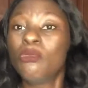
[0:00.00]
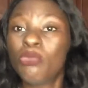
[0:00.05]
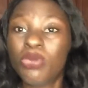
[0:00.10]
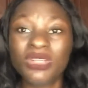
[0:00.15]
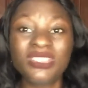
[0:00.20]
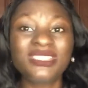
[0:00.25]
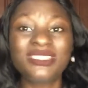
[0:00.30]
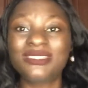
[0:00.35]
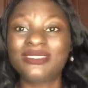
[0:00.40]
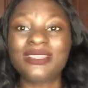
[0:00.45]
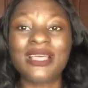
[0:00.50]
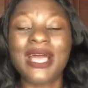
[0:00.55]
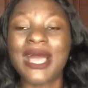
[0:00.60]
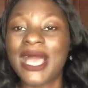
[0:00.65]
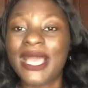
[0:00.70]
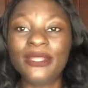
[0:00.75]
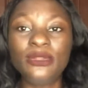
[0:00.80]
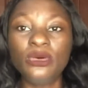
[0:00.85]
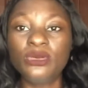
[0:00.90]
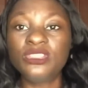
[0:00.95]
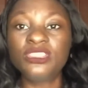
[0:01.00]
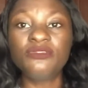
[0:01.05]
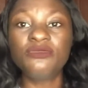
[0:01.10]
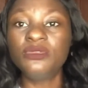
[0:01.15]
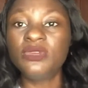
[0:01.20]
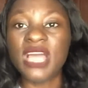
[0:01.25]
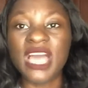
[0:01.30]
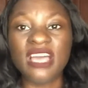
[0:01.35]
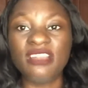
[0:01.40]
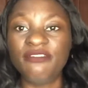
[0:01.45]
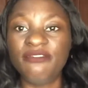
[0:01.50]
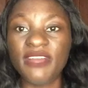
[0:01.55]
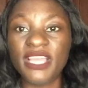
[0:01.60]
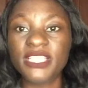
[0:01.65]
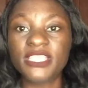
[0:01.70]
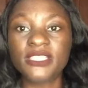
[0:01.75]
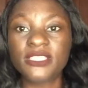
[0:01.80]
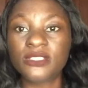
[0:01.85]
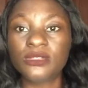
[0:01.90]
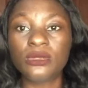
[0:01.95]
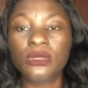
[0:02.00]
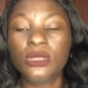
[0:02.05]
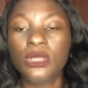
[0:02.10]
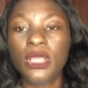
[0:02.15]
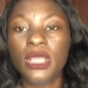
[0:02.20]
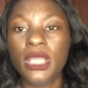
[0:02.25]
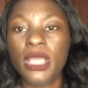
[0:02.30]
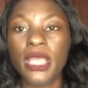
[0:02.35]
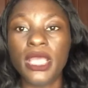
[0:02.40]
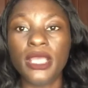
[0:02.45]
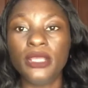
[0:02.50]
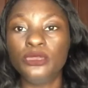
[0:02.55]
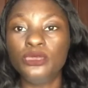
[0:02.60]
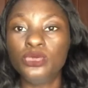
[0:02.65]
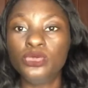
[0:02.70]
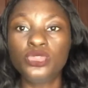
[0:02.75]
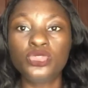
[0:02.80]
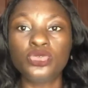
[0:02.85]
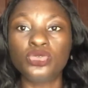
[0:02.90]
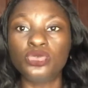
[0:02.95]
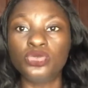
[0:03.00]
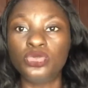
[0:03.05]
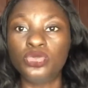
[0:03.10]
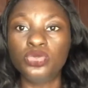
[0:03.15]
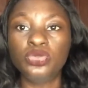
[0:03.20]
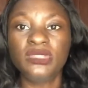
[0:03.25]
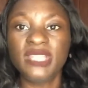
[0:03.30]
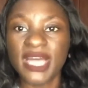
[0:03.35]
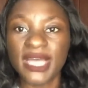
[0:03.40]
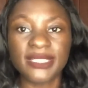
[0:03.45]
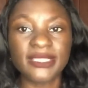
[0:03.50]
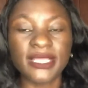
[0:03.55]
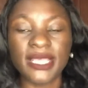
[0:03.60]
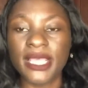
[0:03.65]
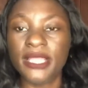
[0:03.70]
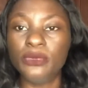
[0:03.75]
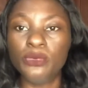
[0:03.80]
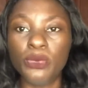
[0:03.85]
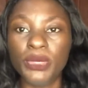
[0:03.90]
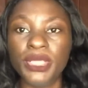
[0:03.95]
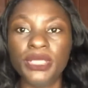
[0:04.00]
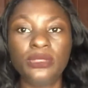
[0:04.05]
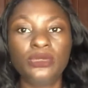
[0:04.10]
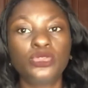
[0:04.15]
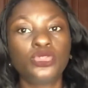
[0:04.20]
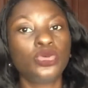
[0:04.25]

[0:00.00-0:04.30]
but I don't even advise you to do that anyway.